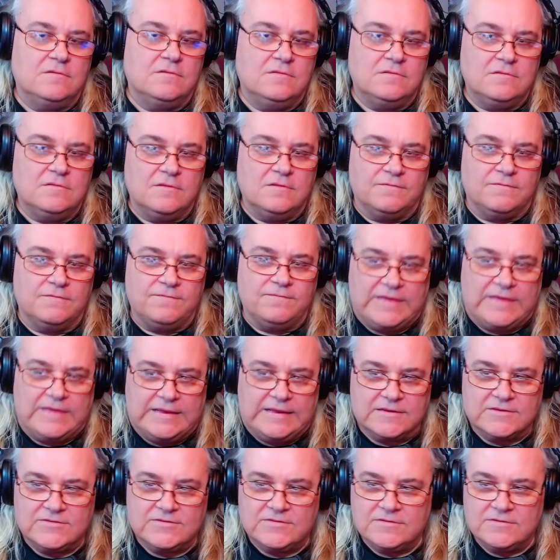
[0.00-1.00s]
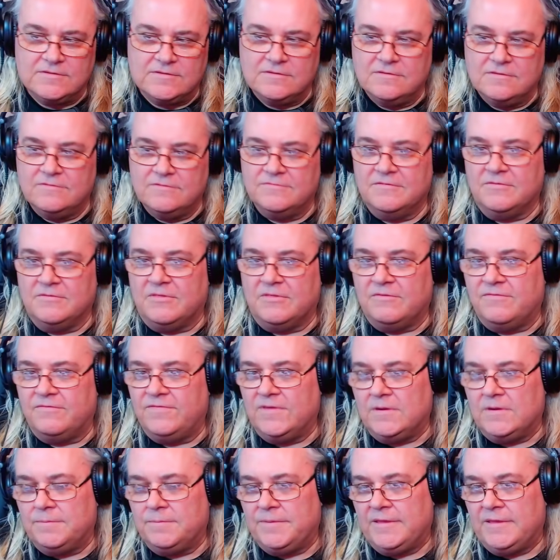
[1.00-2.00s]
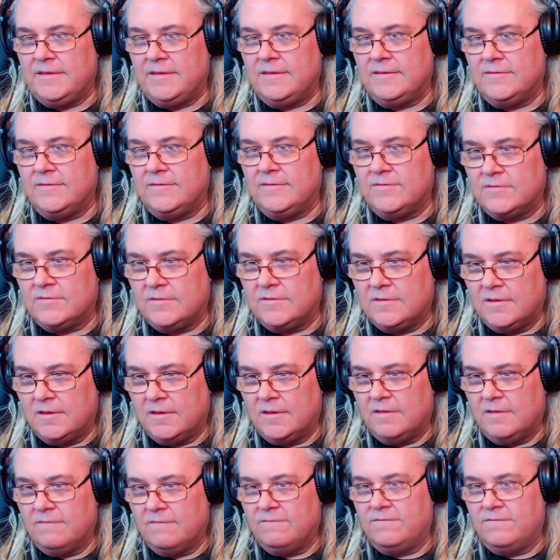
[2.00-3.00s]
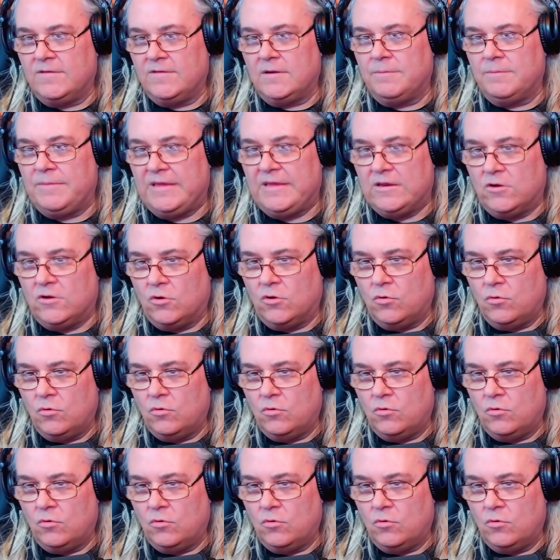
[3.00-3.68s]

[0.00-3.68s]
the Phoenix from the Philippines, Filipino,